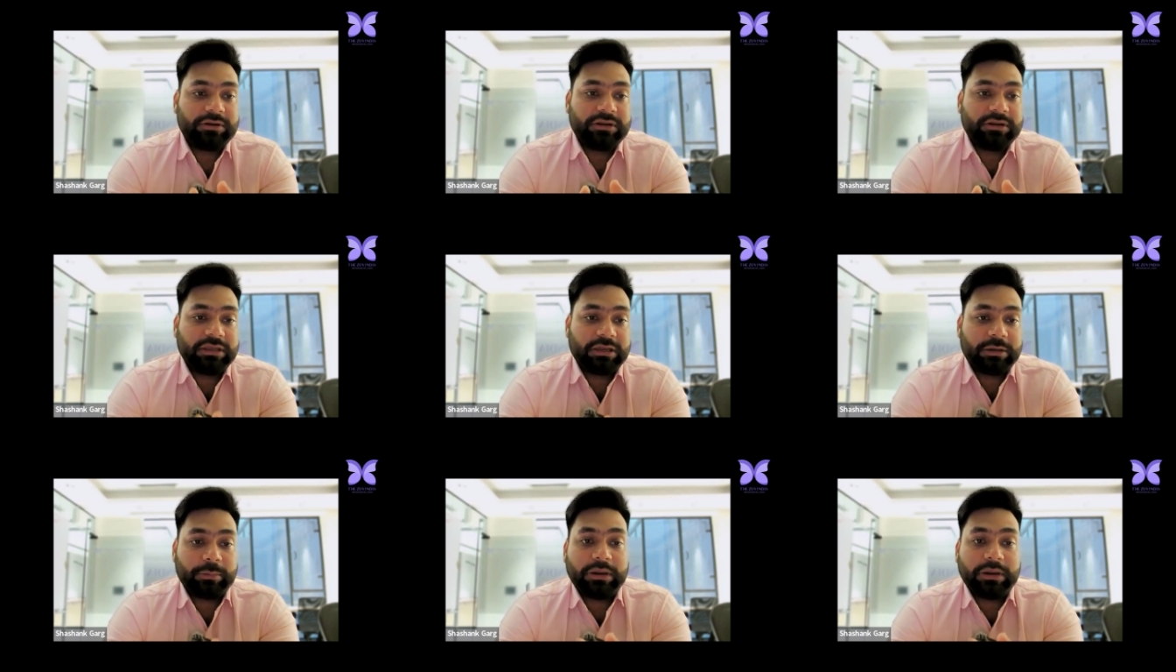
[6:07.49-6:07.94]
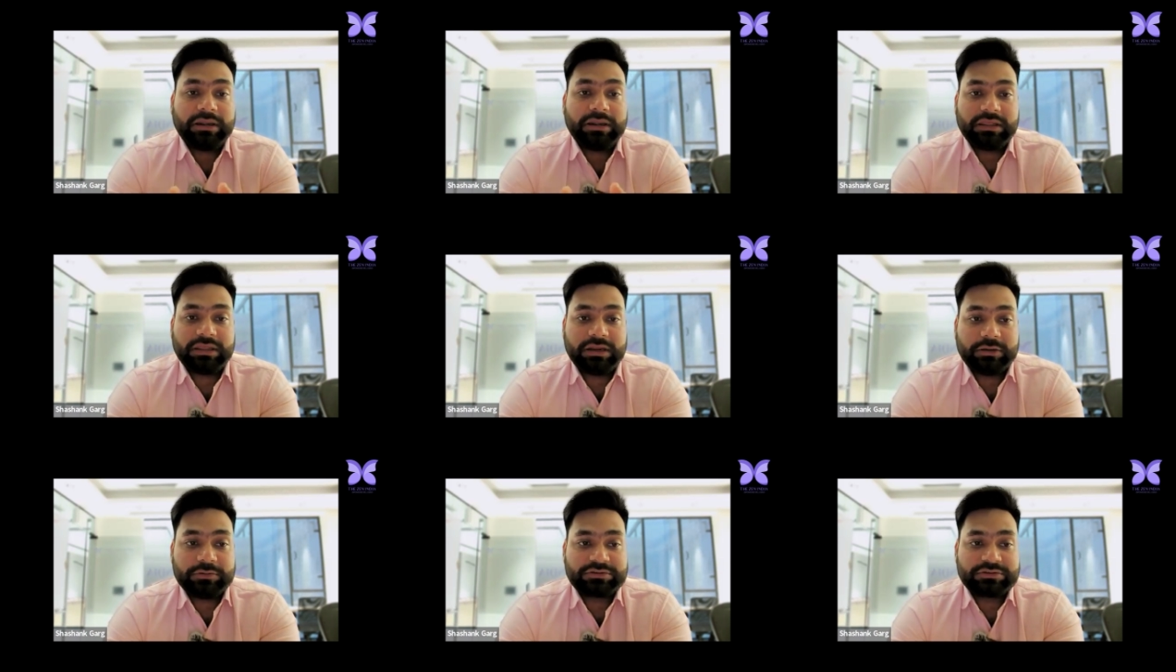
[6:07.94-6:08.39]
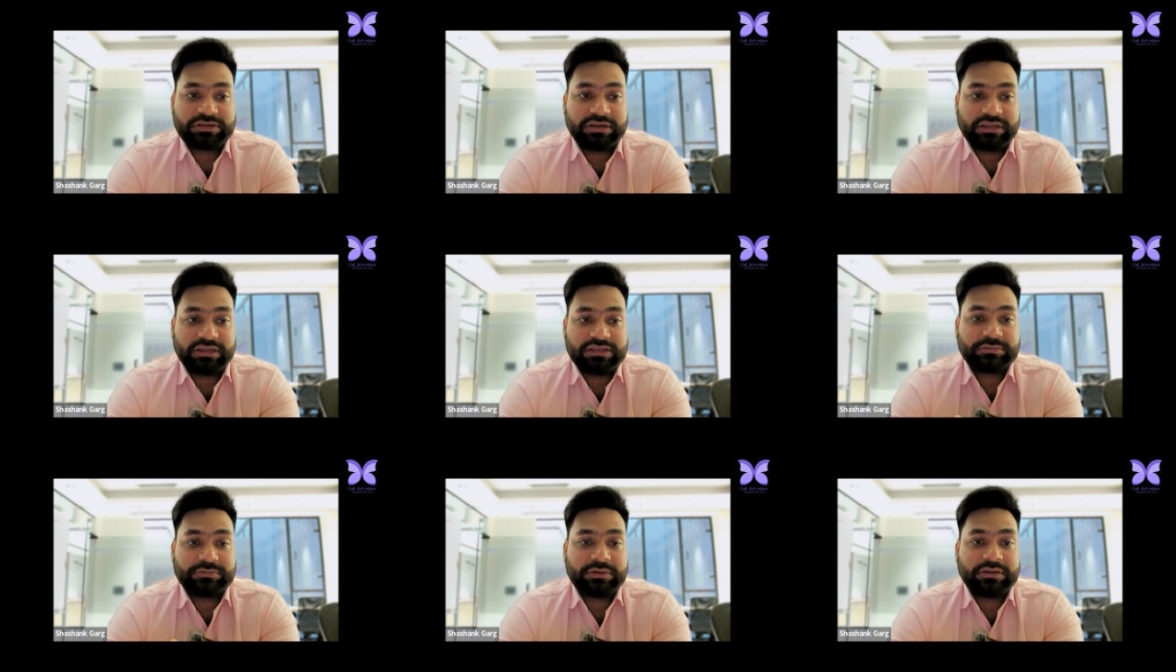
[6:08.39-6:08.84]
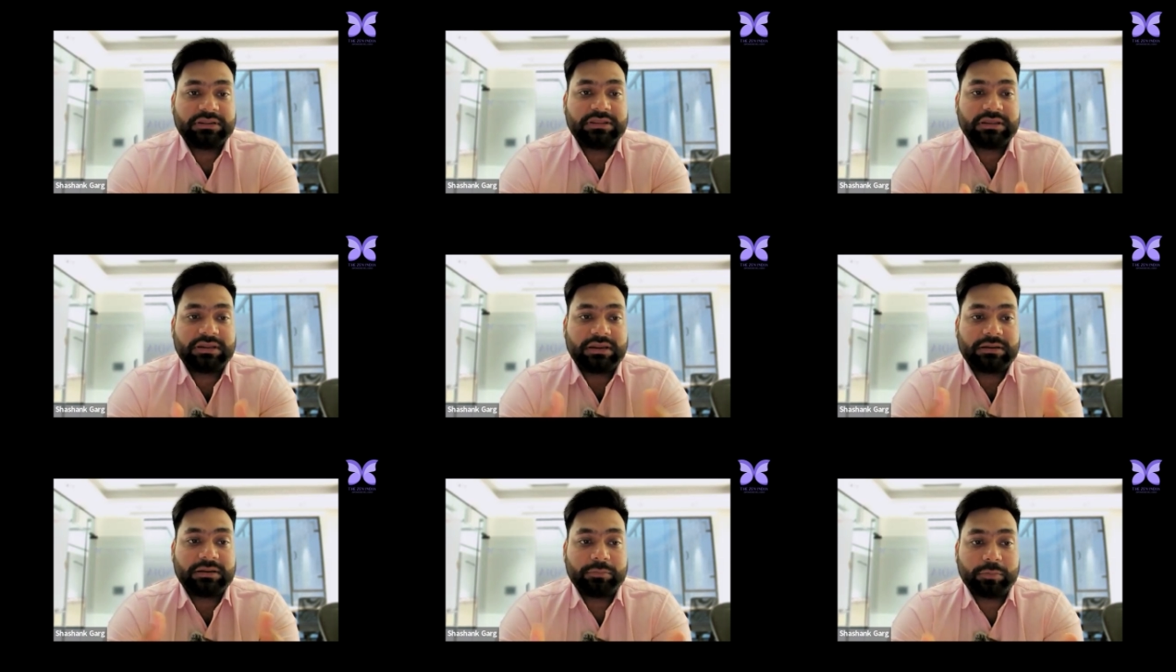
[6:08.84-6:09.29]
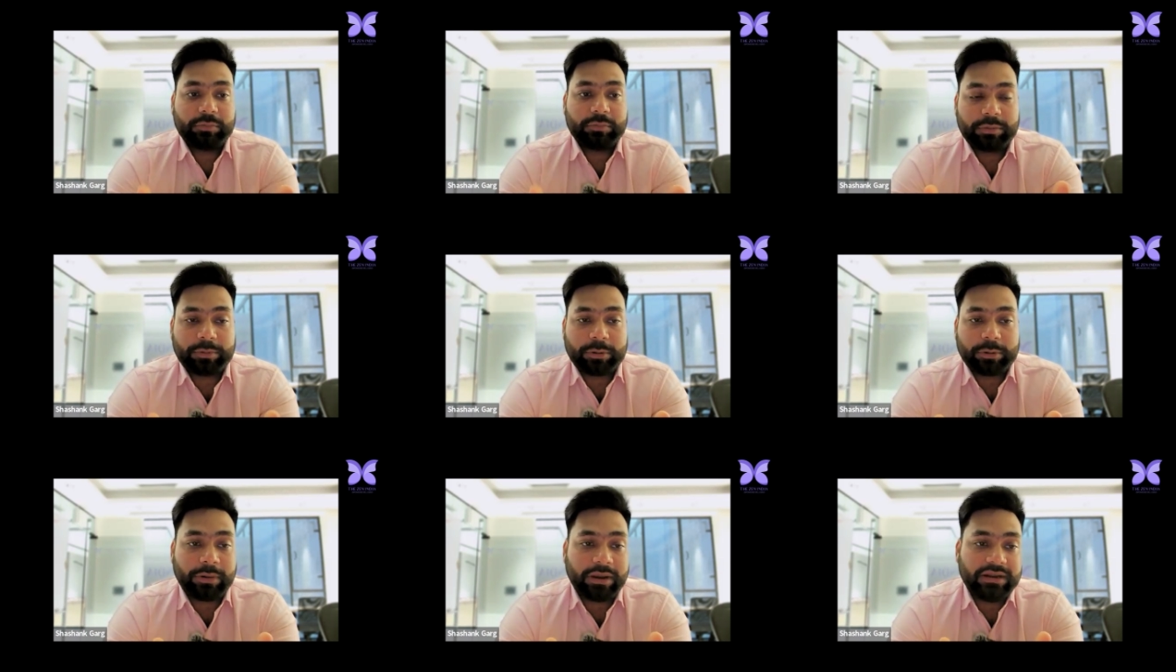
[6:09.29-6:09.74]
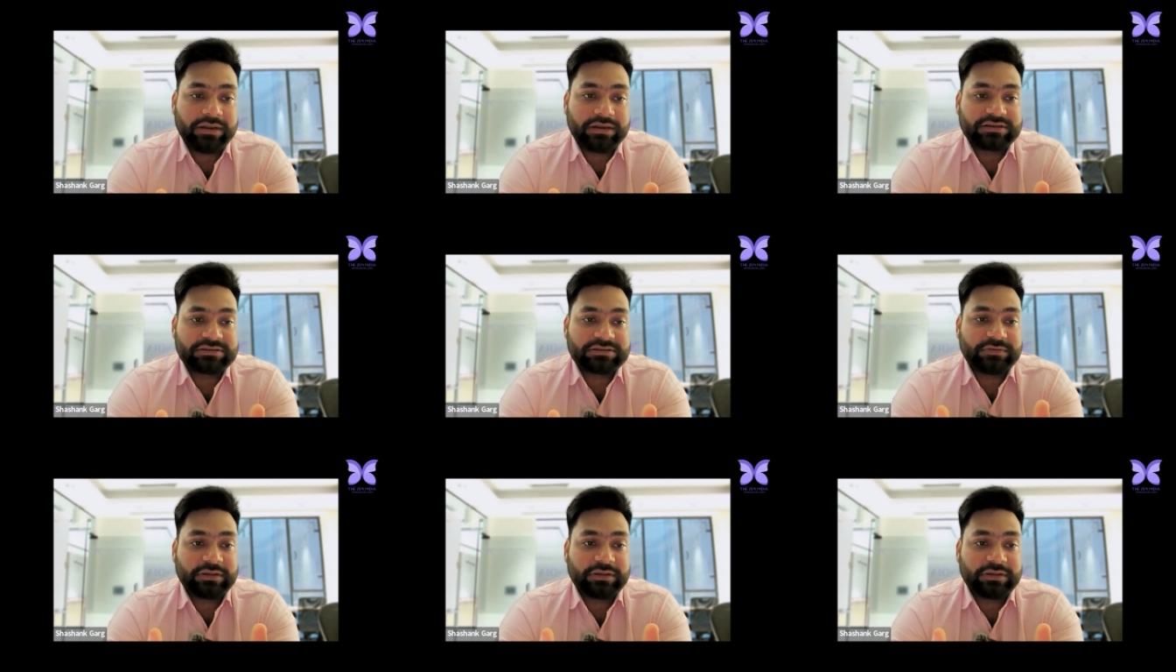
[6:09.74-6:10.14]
tier one, tier two cities where there are more providers,